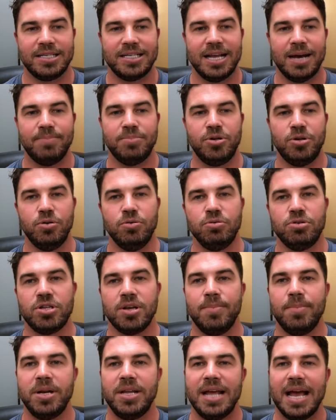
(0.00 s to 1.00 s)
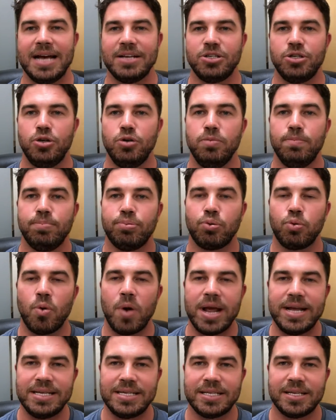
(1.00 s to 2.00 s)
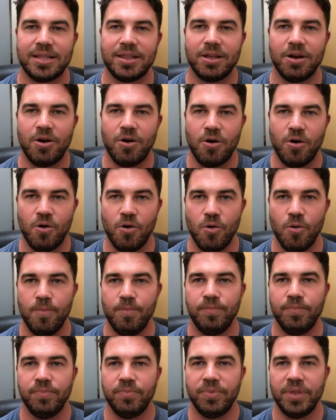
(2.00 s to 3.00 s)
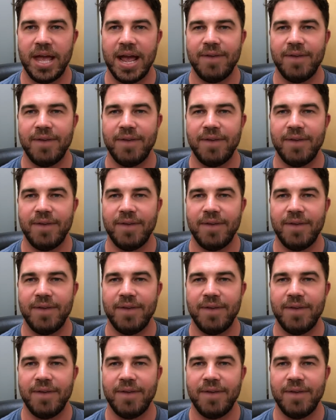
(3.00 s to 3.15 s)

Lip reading: Step two, somebody has to price the home.